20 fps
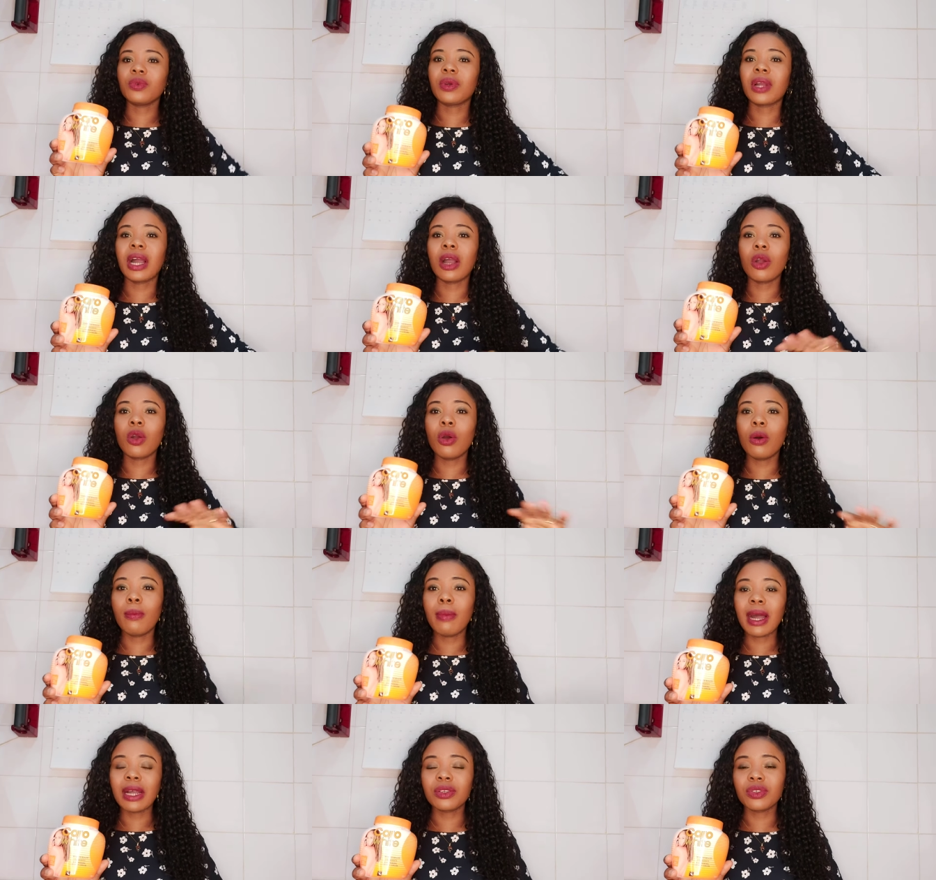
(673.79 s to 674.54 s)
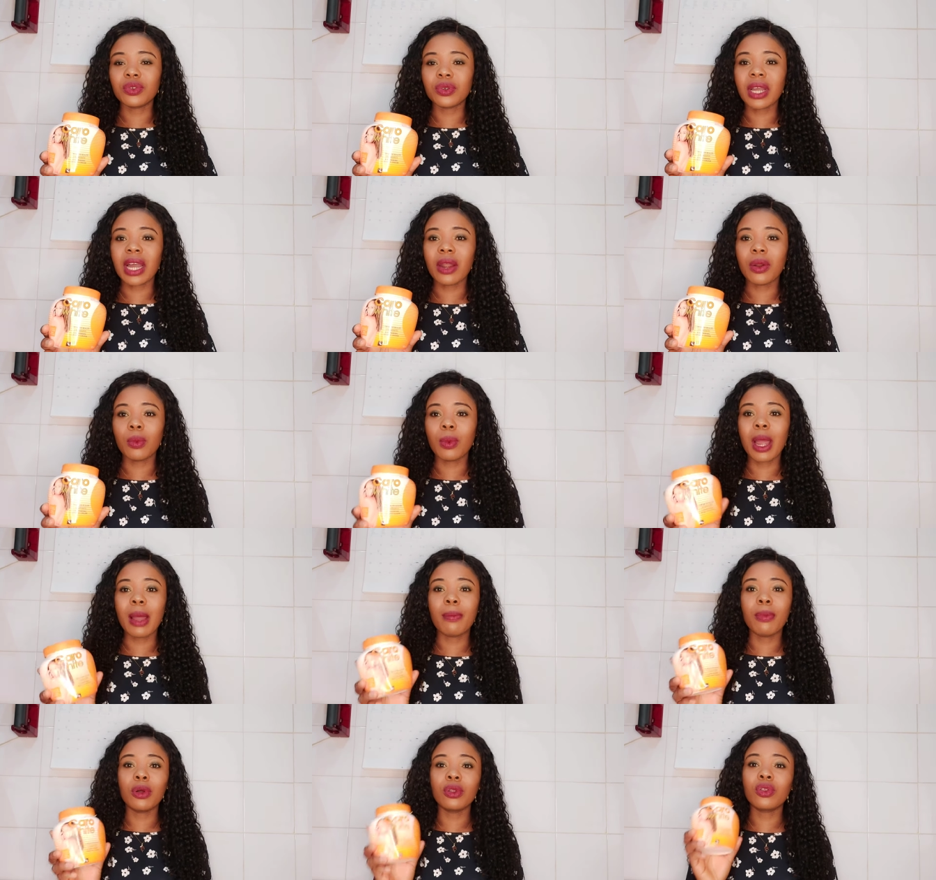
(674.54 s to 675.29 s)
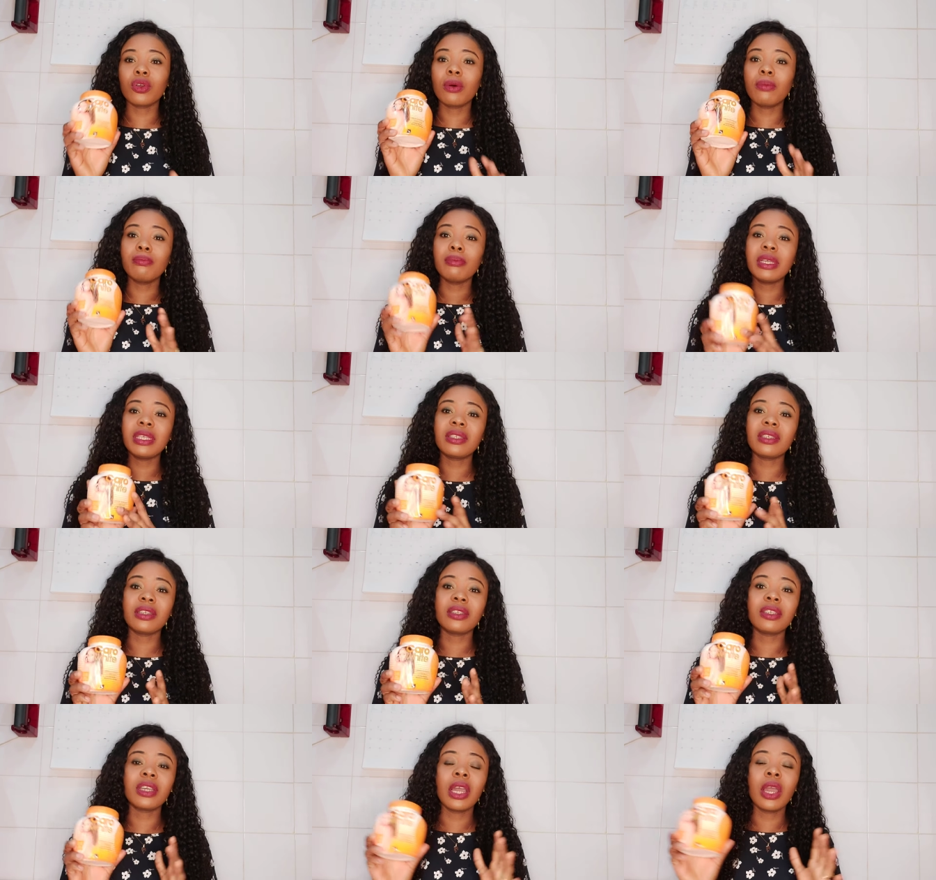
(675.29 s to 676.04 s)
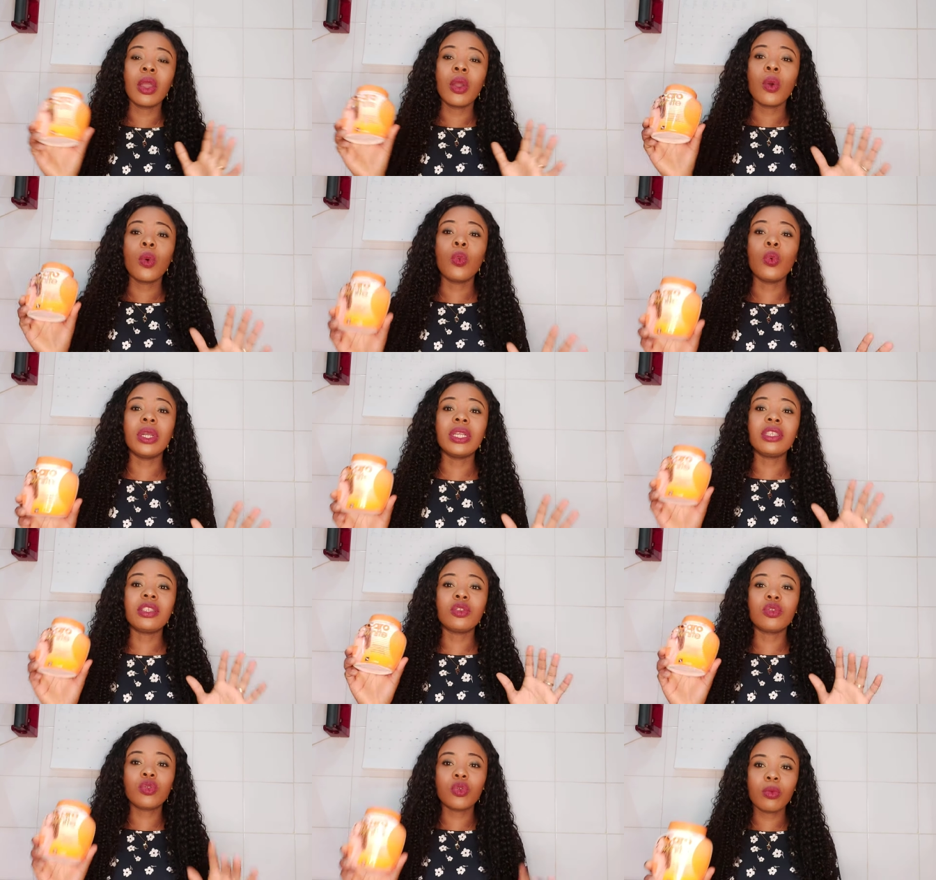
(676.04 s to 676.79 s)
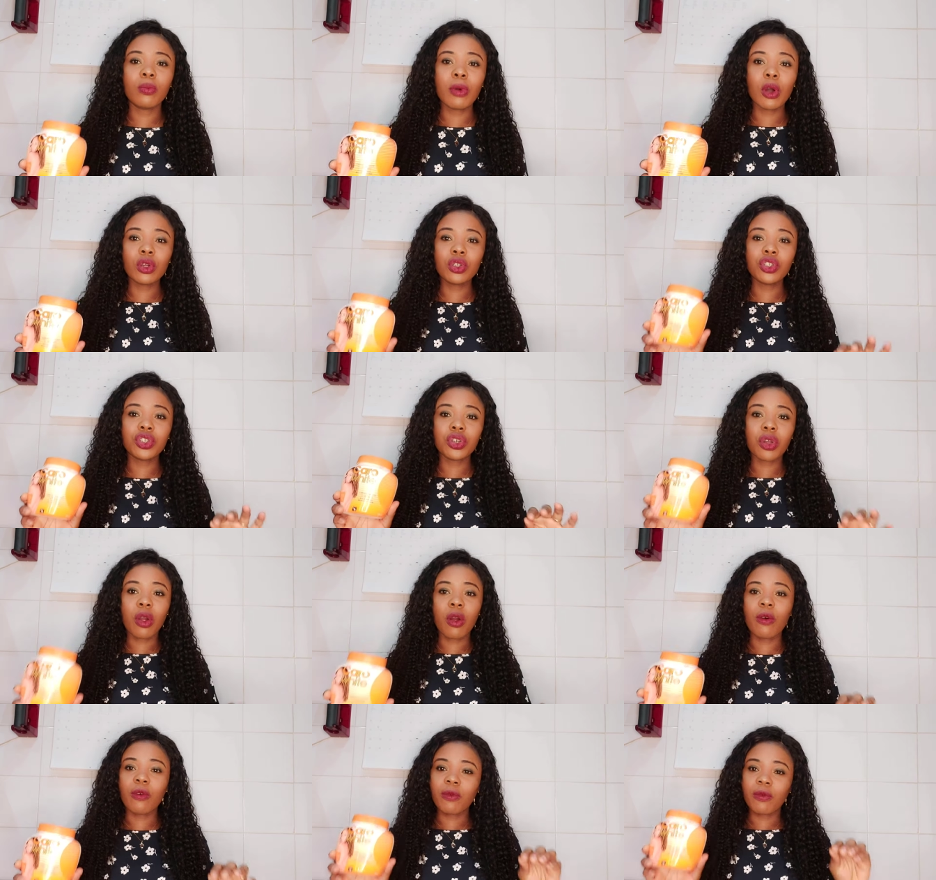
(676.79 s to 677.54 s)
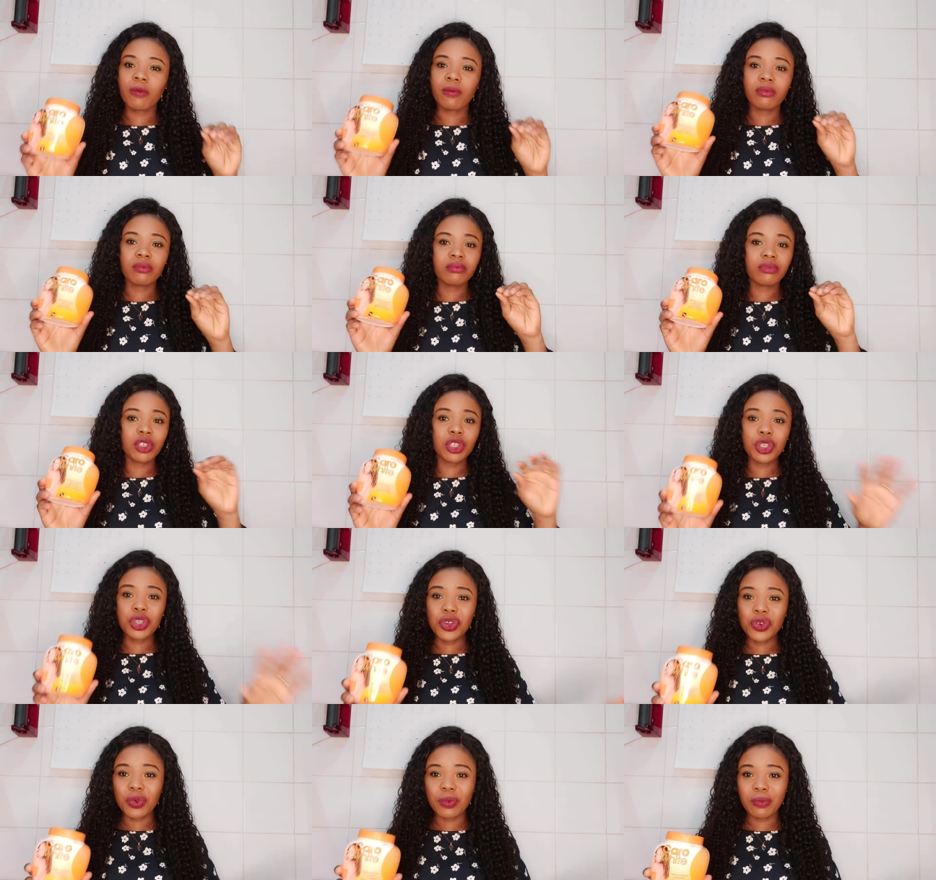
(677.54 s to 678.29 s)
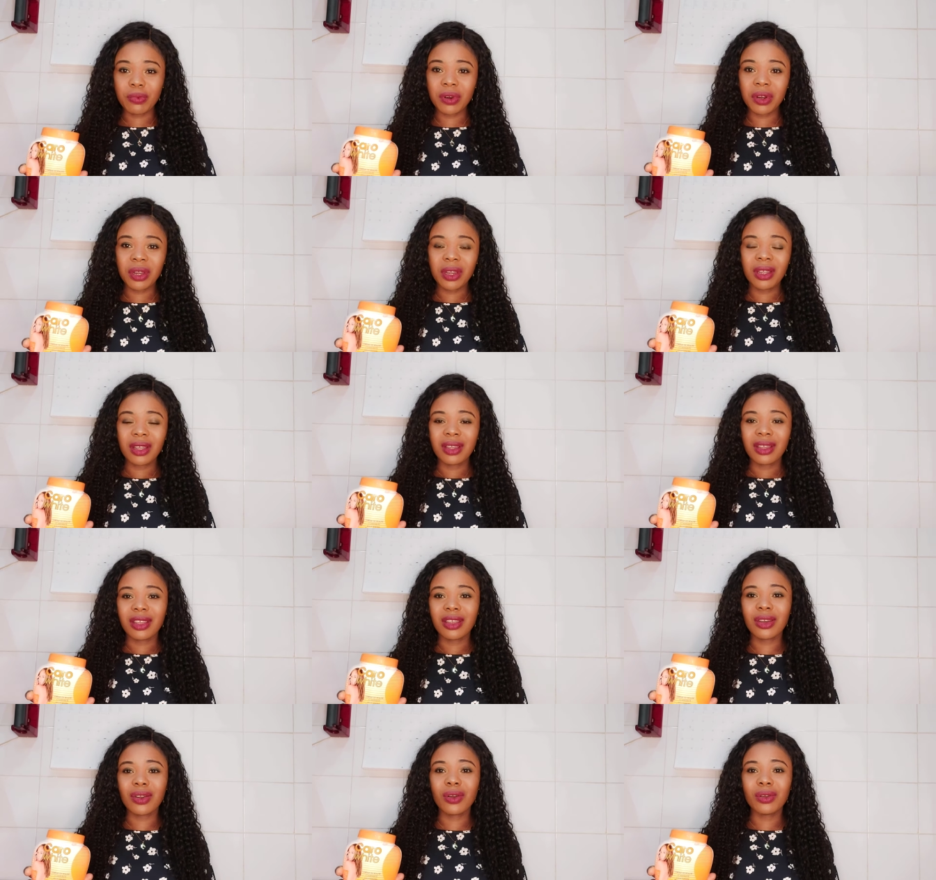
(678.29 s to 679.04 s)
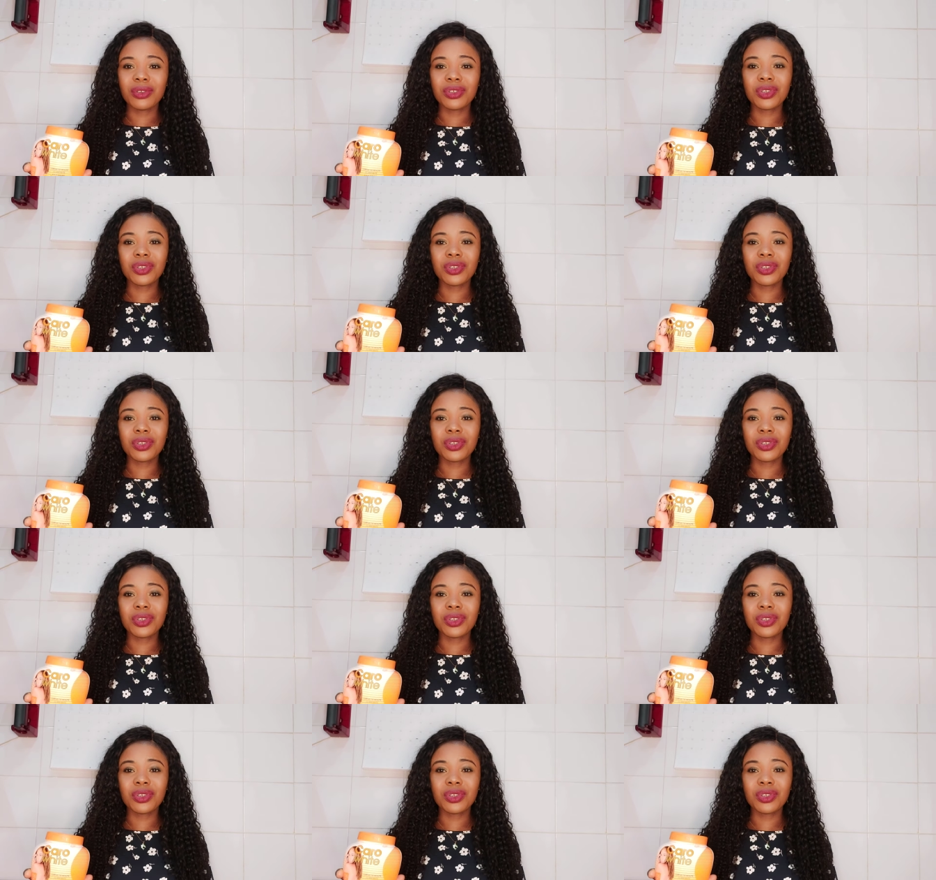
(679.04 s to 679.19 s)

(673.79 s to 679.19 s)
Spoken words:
you can go back to Caro White, but don't miss it with too much of tube, you know.